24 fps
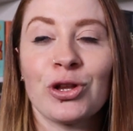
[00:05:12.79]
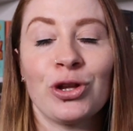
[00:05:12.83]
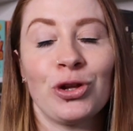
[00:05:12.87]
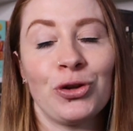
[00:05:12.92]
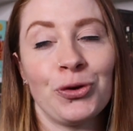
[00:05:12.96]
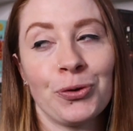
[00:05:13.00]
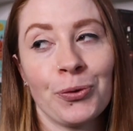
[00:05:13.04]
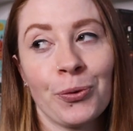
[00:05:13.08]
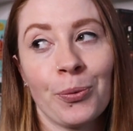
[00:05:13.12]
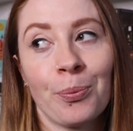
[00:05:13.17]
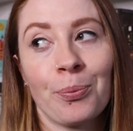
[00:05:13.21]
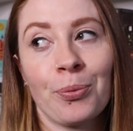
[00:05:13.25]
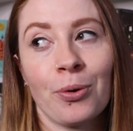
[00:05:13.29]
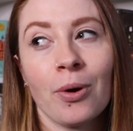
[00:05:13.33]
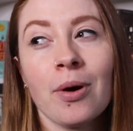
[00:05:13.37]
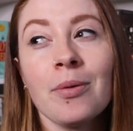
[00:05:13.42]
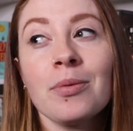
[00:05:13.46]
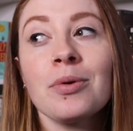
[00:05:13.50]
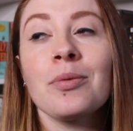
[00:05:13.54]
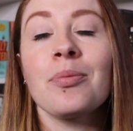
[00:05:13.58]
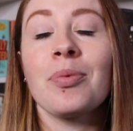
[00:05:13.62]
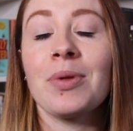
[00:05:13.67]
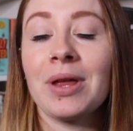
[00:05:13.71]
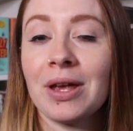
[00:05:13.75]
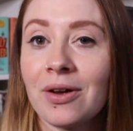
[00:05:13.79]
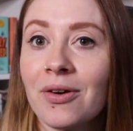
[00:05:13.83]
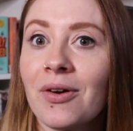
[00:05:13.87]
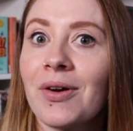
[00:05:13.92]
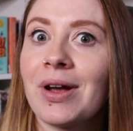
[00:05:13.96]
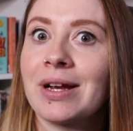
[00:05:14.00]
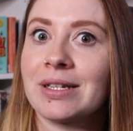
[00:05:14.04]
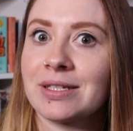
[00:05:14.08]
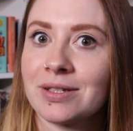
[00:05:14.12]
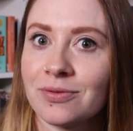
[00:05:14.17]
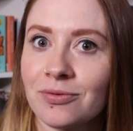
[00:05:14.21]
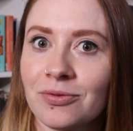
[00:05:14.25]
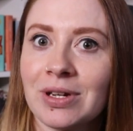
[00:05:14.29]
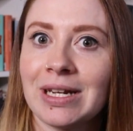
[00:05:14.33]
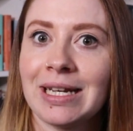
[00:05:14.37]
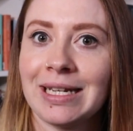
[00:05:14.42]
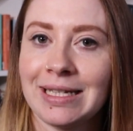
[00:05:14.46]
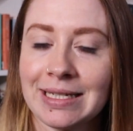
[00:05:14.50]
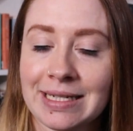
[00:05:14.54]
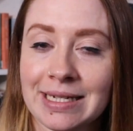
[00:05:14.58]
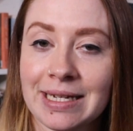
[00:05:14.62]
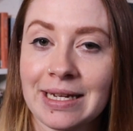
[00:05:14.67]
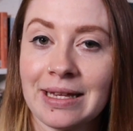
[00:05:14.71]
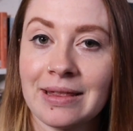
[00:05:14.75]
you're probably going to
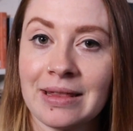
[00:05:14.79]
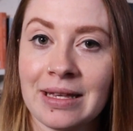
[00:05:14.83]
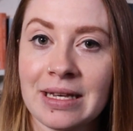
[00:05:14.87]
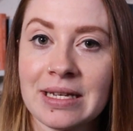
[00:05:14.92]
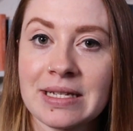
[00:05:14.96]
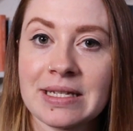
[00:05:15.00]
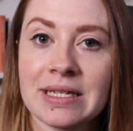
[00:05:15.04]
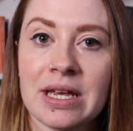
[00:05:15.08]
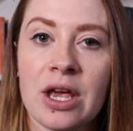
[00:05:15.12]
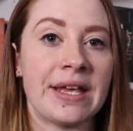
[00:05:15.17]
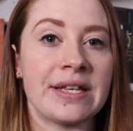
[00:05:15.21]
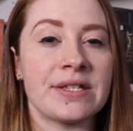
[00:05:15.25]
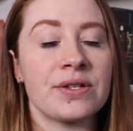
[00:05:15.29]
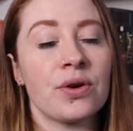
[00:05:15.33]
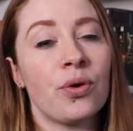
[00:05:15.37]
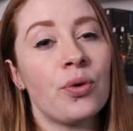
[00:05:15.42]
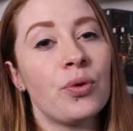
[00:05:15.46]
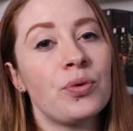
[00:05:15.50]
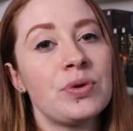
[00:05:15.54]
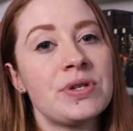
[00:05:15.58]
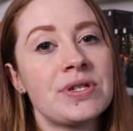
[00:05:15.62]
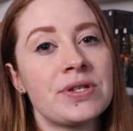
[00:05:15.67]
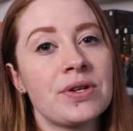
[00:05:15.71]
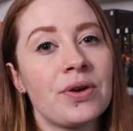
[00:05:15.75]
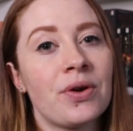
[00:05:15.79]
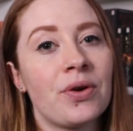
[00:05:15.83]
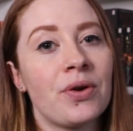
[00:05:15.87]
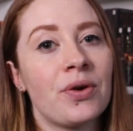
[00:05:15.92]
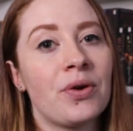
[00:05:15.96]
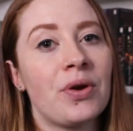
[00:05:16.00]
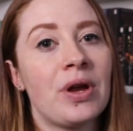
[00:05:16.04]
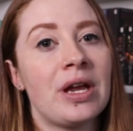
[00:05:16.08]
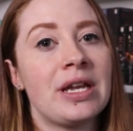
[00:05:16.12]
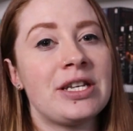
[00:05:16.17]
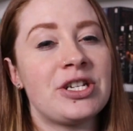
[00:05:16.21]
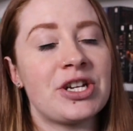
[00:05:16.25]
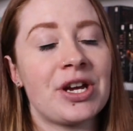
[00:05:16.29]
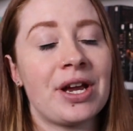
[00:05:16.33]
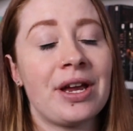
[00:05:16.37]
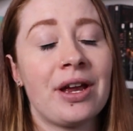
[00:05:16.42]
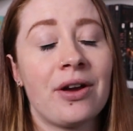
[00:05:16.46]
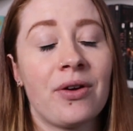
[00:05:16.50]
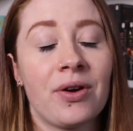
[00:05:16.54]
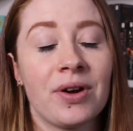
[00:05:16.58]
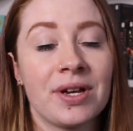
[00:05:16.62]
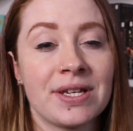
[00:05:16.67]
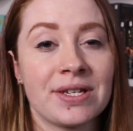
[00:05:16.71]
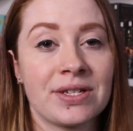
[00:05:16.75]
really dig this. There's also J.
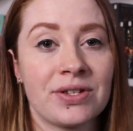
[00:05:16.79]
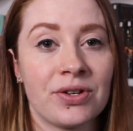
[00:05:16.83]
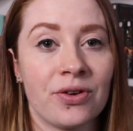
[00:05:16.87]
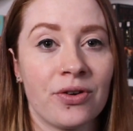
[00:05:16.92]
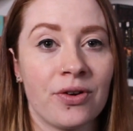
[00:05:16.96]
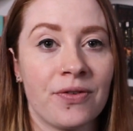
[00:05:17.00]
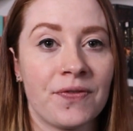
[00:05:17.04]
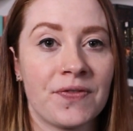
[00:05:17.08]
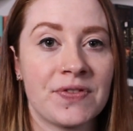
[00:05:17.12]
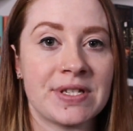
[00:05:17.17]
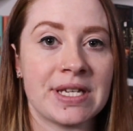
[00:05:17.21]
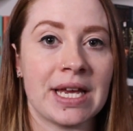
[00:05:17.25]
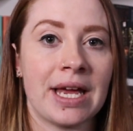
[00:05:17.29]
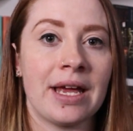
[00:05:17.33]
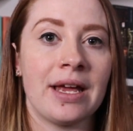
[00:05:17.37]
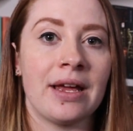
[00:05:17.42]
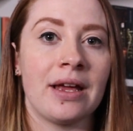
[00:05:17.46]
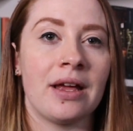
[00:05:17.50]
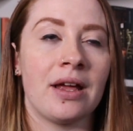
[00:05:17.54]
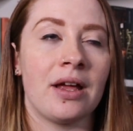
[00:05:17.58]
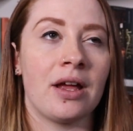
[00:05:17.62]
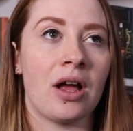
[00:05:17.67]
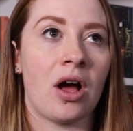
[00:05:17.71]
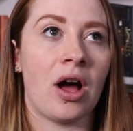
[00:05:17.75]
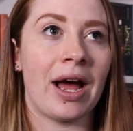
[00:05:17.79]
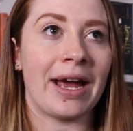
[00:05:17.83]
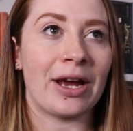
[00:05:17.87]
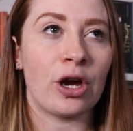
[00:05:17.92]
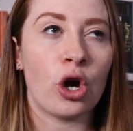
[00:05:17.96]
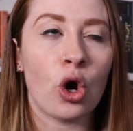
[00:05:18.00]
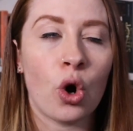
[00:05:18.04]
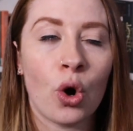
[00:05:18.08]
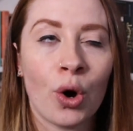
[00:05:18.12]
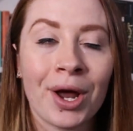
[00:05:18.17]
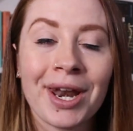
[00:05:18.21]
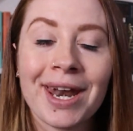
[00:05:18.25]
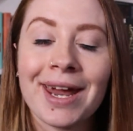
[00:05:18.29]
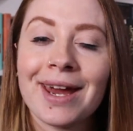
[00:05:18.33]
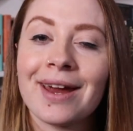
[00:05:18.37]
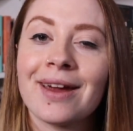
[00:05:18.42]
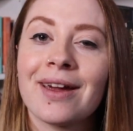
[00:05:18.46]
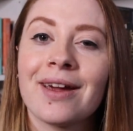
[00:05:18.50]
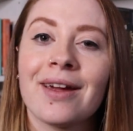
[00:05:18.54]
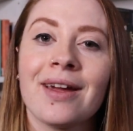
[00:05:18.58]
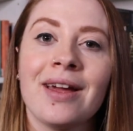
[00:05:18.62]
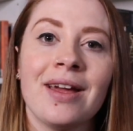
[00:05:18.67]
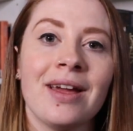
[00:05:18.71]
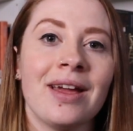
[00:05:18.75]
Kristoff's
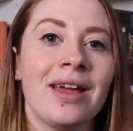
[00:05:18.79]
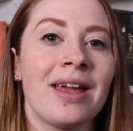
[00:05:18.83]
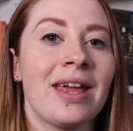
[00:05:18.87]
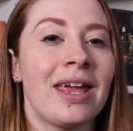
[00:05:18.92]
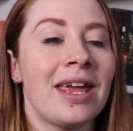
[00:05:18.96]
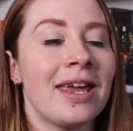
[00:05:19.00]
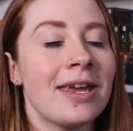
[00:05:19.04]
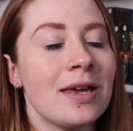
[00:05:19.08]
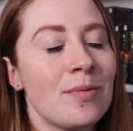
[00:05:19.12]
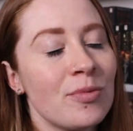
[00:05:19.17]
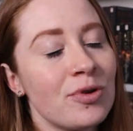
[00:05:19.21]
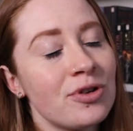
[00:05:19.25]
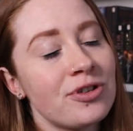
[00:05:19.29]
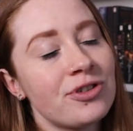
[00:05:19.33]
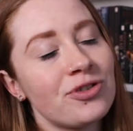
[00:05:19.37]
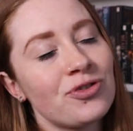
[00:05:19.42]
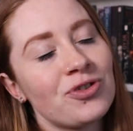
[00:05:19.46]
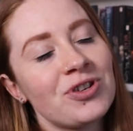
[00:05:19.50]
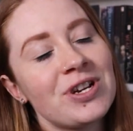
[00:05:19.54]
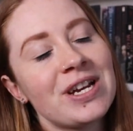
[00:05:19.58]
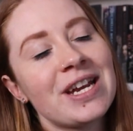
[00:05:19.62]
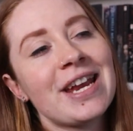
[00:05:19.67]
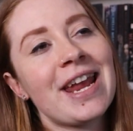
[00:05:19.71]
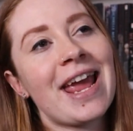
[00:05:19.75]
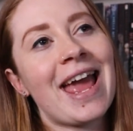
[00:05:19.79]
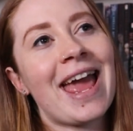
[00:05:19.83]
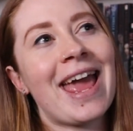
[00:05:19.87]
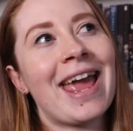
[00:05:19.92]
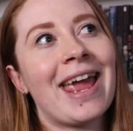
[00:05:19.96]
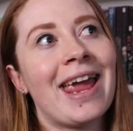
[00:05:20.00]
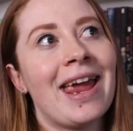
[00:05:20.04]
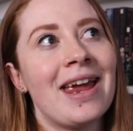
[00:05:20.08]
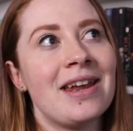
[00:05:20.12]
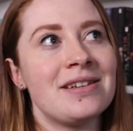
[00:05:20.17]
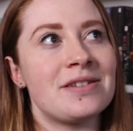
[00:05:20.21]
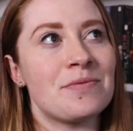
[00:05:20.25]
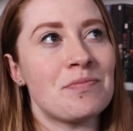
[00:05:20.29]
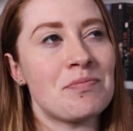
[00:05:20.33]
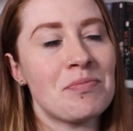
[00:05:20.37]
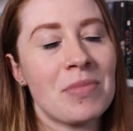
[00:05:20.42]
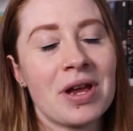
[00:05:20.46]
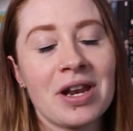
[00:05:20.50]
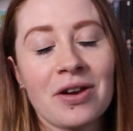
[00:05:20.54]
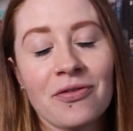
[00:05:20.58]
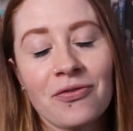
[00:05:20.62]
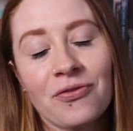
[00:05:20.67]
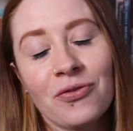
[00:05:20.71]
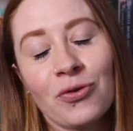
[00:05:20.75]
iconic imagery and
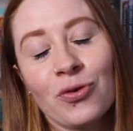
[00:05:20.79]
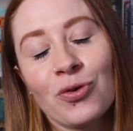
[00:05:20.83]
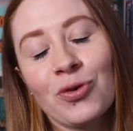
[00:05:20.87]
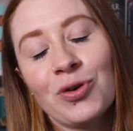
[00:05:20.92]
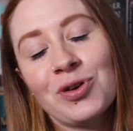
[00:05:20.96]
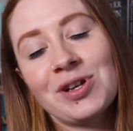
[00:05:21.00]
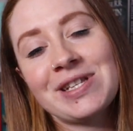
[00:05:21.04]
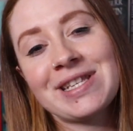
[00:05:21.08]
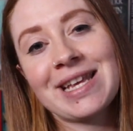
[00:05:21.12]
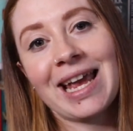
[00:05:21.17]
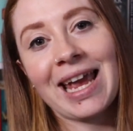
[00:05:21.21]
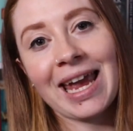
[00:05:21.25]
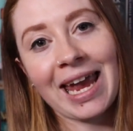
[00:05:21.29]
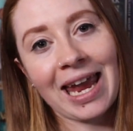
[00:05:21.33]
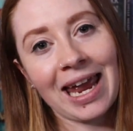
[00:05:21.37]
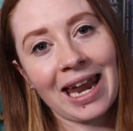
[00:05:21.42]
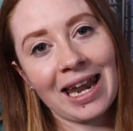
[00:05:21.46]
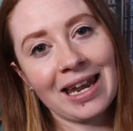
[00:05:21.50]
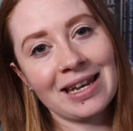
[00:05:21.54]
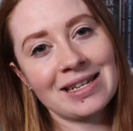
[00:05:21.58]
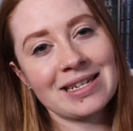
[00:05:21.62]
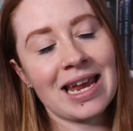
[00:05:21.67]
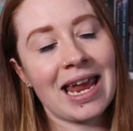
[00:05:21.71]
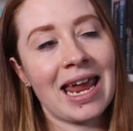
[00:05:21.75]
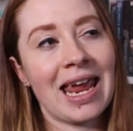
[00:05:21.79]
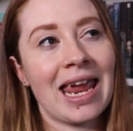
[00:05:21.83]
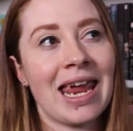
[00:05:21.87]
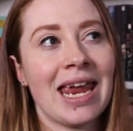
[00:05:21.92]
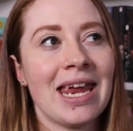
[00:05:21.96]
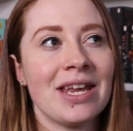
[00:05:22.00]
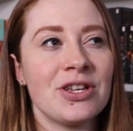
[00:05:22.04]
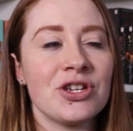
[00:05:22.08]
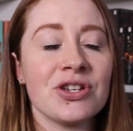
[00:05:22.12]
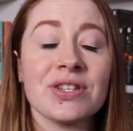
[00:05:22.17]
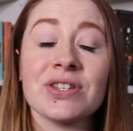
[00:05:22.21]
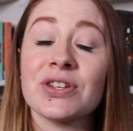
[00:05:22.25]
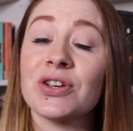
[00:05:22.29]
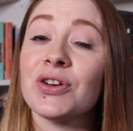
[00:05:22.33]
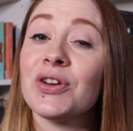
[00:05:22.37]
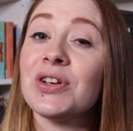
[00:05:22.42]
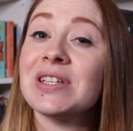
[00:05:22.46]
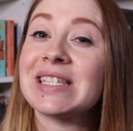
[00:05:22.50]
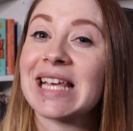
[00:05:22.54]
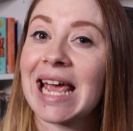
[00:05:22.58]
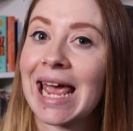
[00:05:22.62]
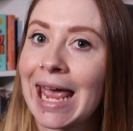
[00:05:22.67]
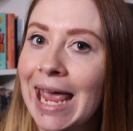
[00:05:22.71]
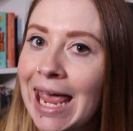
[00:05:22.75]
metaphors, and he just
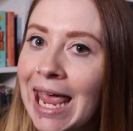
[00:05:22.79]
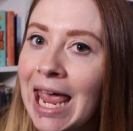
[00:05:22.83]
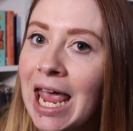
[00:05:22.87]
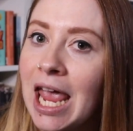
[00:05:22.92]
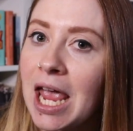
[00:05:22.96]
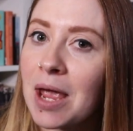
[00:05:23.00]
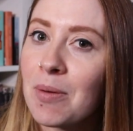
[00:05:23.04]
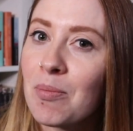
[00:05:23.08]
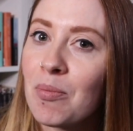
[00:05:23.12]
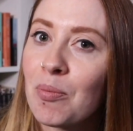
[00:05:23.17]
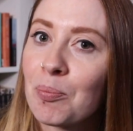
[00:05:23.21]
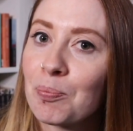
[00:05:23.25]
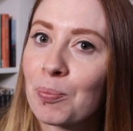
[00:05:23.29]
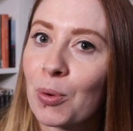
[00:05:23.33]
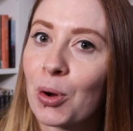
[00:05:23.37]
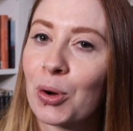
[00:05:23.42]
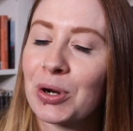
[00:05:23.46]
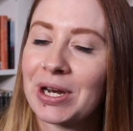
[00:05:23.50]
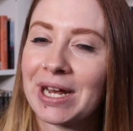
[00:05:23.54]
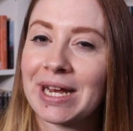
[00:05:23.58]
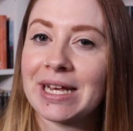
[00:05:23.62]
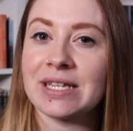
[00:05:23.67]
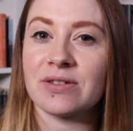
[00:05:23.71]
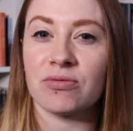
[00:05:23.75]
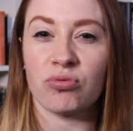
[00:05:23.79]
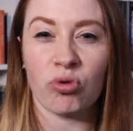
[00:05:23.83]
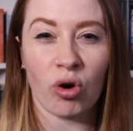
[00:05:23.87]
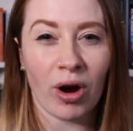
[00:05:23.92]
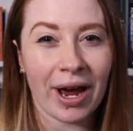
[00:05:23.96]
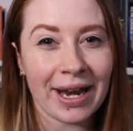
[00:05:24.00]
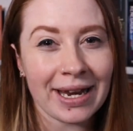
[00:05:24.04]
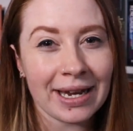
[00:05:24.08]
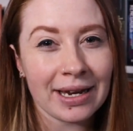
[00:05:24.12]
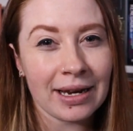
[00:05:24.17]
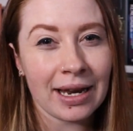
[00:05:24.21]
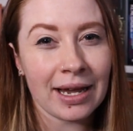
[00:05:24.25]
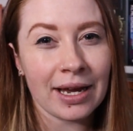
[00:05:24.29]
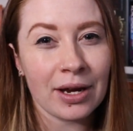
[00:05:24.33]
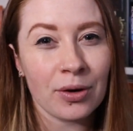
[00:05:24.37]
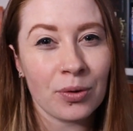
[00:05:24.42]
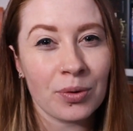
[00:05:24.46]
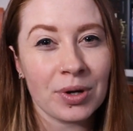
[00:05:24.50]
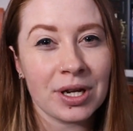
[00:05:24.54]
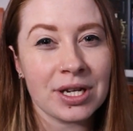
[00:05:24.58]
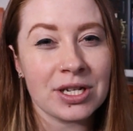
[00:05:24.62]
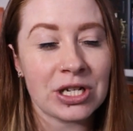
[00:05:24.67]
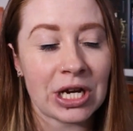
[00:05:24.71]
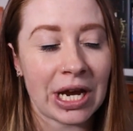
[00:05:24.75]
goes ham on his writing
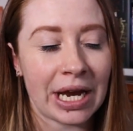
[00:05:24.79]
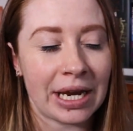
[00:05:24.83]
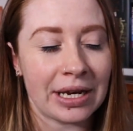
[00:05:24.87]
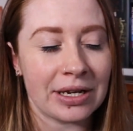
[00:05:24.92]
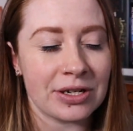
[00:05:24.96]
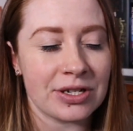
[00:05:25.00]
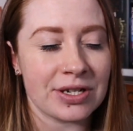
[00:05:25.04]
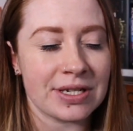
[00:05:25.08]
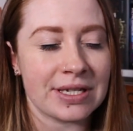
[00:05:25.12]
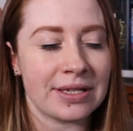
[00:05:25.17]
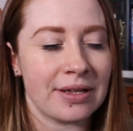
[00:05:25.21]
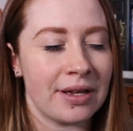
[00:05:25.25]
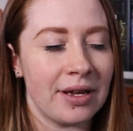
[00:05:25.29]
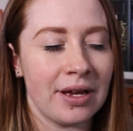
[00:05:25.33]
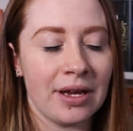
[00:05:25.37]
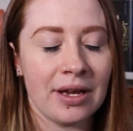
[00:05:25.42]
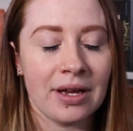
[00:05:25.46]
language, and just